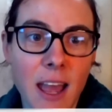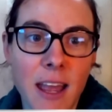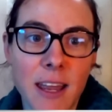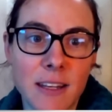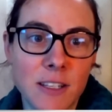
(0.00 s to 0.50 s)

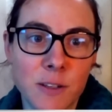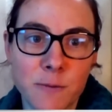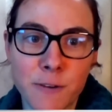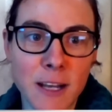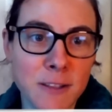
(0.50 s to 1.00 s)
and you
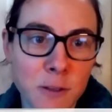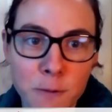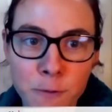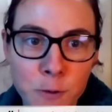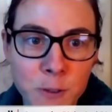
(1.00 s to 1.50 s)
know fossil
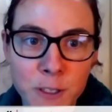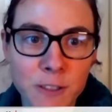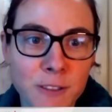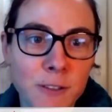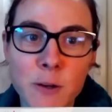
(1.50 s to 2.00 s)

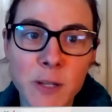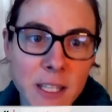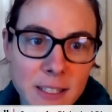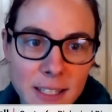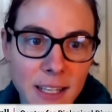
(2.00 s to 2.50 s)
fuel
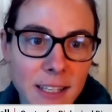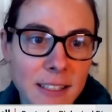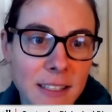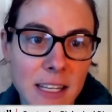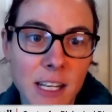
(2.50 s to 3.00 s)
cronies
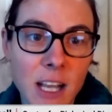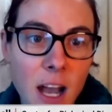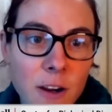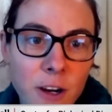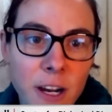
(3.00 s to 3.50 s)
in in
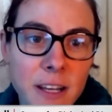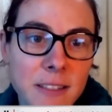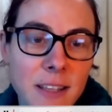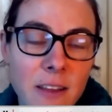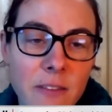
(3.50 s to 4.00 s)

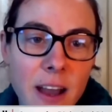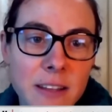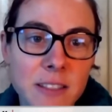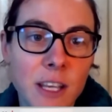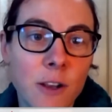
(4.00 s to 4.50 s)
Congress and
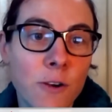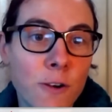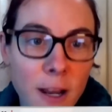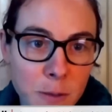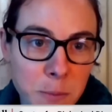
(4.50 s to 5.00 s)
that's
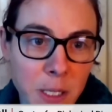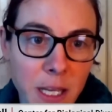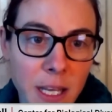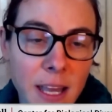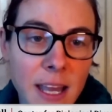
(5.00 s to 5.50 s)

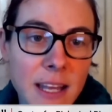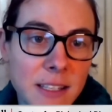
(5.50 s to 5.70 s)
incredibly